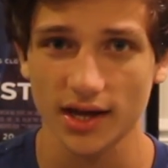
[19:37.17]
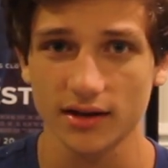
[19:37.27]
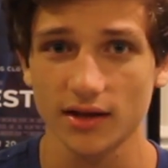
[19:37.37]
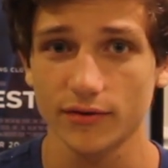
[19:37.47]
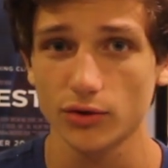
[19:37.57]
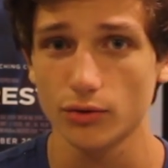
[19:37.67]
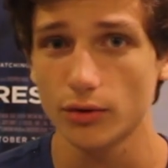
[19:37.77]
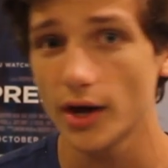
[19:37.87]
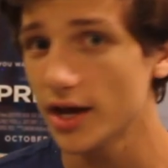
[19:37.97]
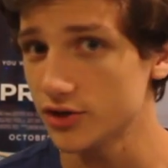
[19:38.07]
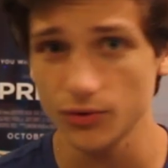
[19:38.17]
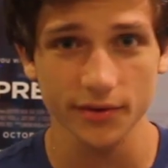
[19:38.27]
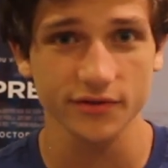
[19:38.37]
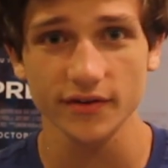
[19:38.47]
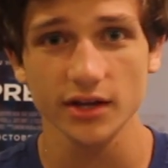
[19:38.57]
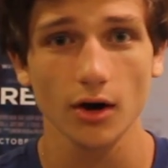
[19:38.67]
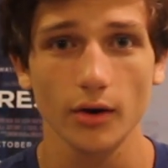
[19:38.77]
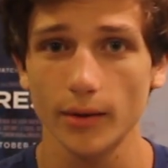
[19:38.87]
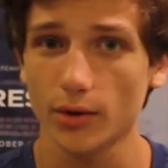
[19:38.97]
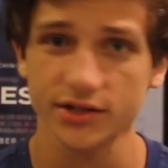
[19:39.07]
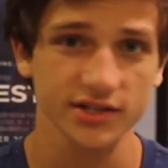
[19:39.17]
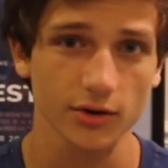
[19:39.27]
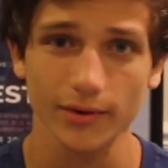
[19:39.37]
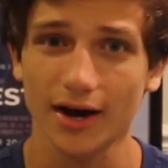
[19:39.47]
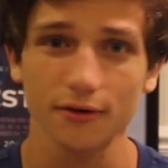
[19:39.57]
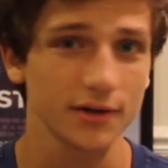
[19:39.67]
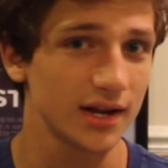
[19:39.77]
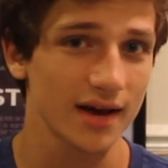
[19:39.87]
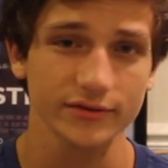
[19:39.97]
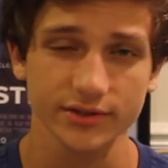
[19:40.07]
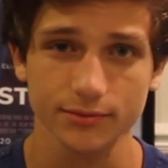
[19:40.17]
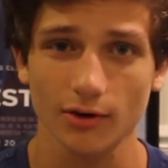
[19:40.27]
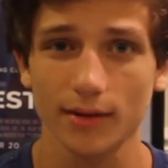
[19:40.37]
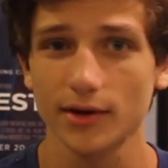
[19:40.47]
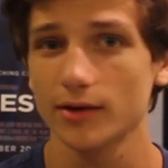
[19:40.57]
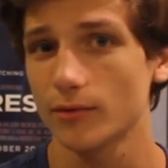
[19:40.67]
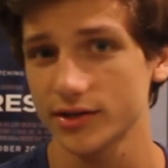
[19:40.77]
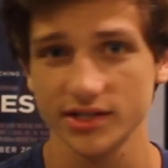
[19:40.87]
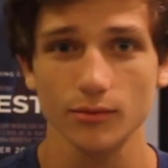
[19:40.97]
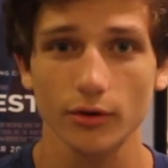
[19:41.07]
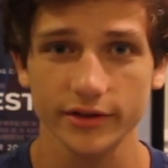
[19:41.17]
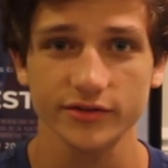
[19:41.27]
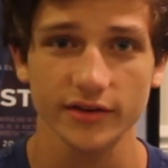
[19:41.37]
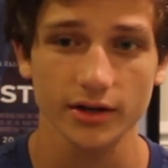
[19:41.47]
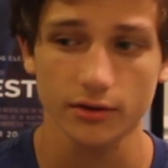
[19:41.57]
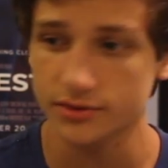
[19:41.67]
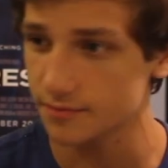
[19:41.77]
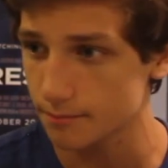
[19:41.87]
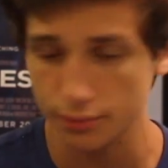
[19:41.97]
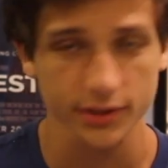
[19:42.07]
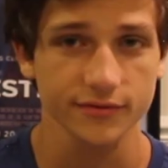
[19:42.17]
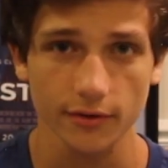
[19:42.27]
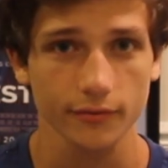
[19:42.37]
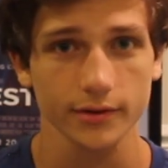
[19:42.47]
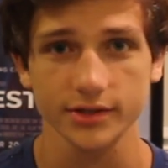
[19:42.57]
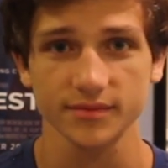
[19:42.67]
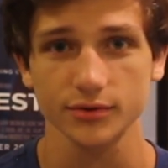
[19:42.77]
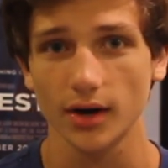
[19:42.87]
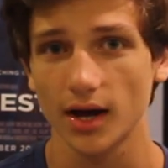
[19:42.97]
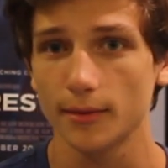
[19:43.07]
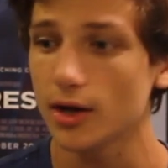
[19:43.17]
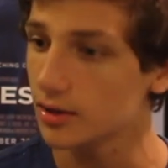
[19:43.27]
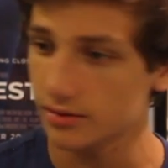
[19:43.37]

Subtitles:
And if you enjoyed this video and want to stick around and haven't subscribed yet and want to see more of these videos, please feel free to subscribe.